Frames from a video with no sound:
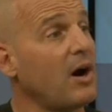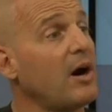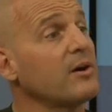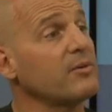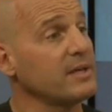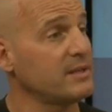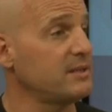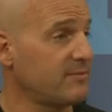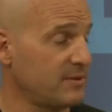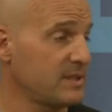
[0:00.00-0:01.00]
honoring the
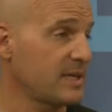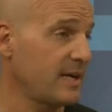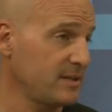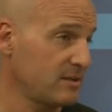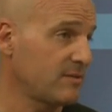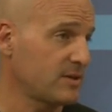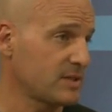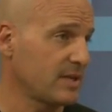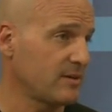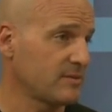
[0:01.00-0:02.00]
different sides of
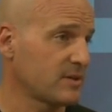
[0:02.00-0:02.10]
ourselves,